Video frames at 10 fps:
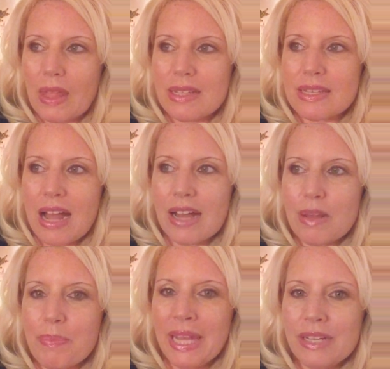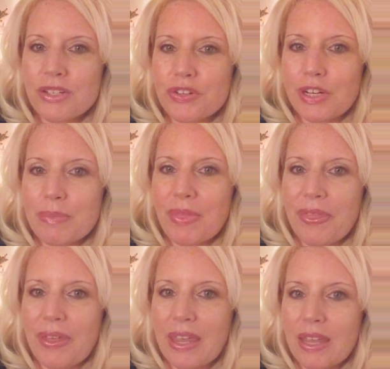it's not a mainstream
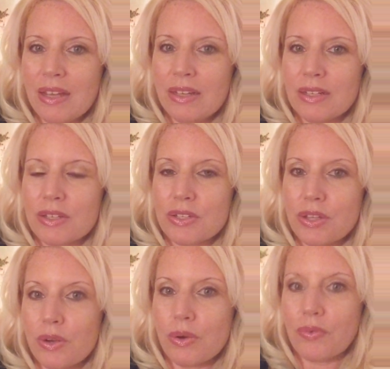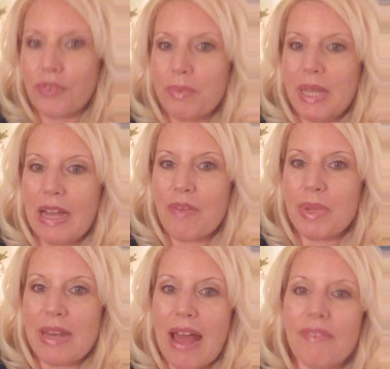thing. So for me, I've
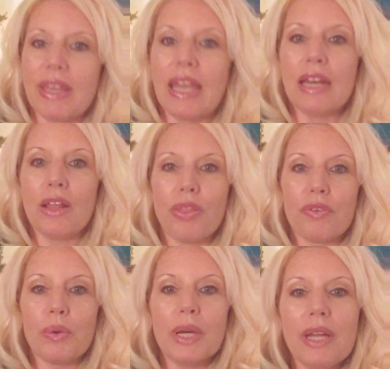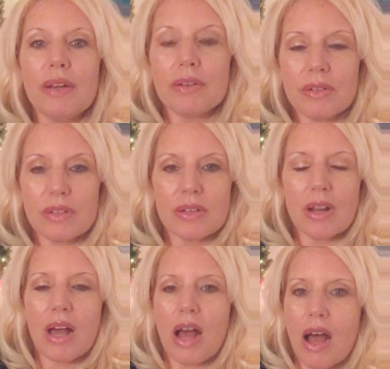been navigating through it
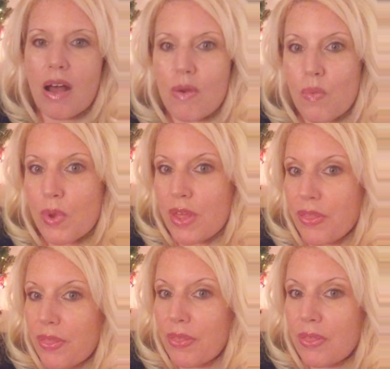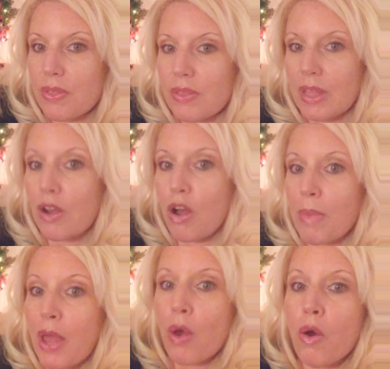with on
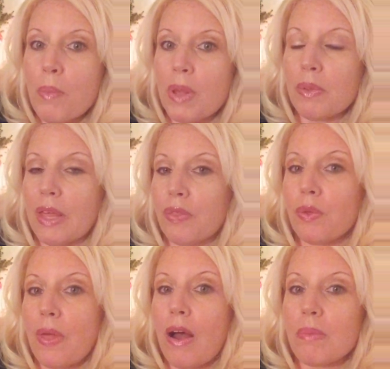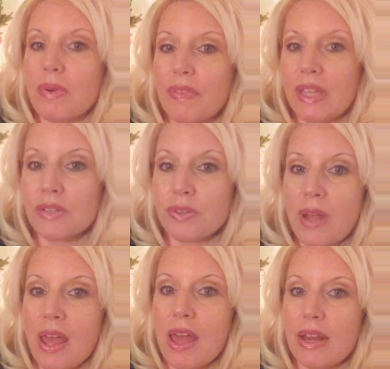my own, but through the help of the
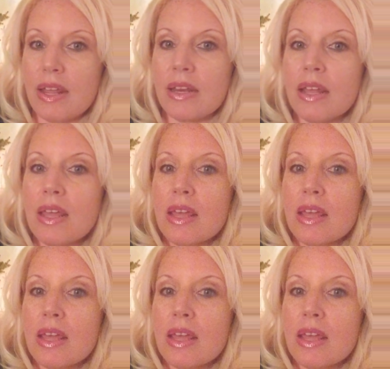internet and